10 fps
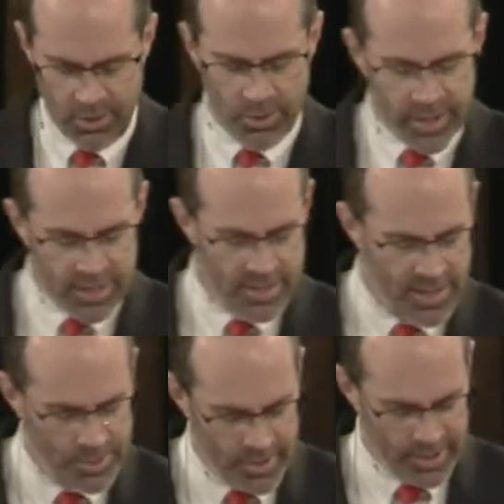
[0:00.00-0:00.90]
according to
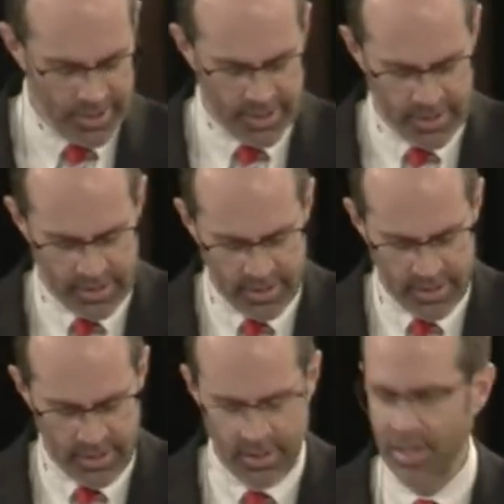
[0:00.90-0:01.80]
thy word.
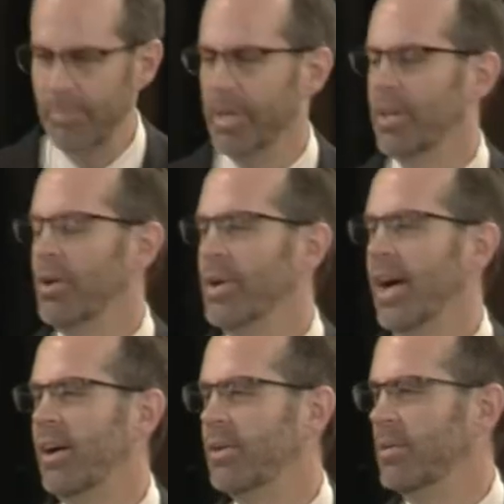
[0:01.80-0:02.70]
Let me go
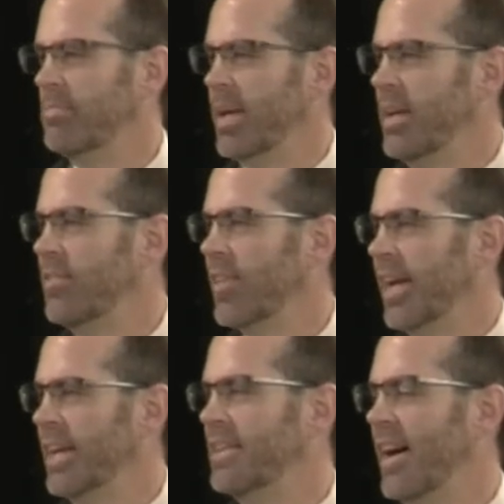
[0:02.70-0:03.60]
now in peace.
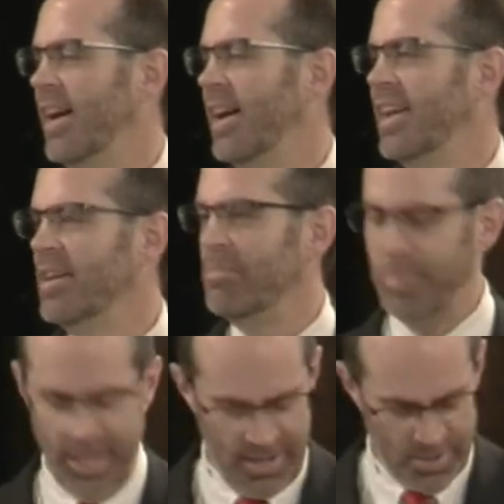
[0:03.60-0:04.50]
I can die in
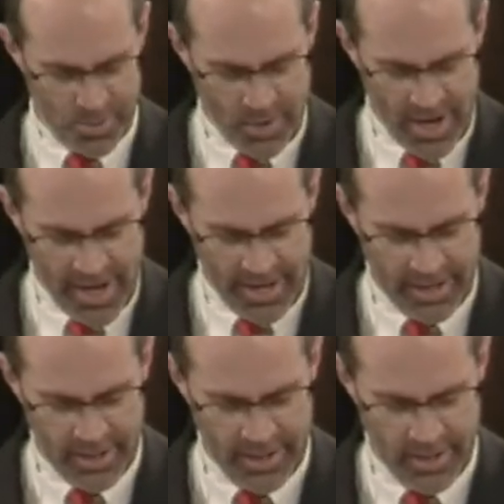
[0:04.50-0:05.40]
peace. Why?
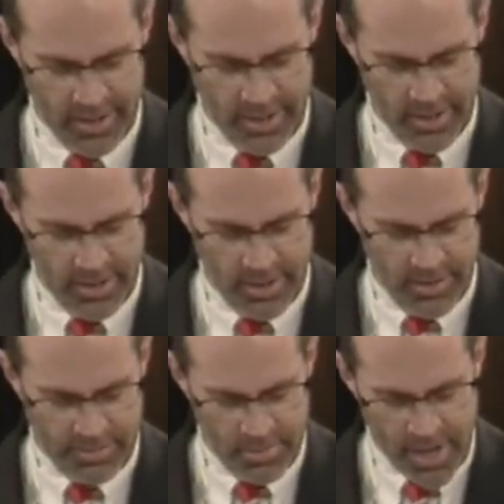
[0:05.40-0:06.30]

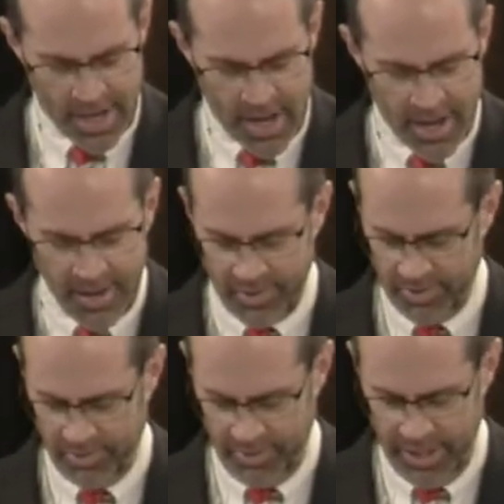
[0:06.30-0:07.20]
For my eyes
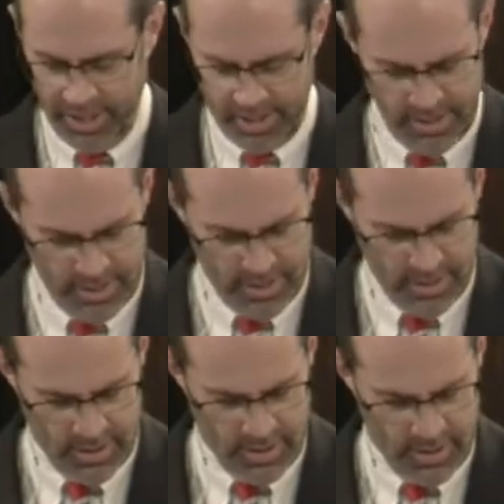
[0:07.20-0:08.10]
have seen
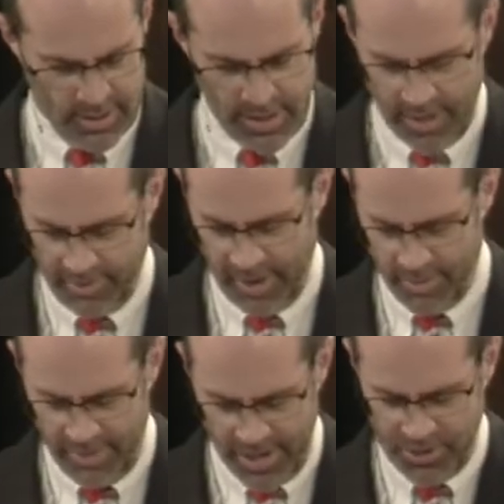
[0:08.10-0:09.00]
thy
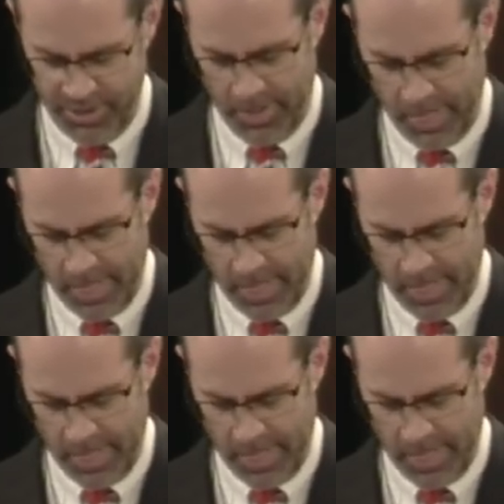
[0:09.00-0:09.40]
salvation.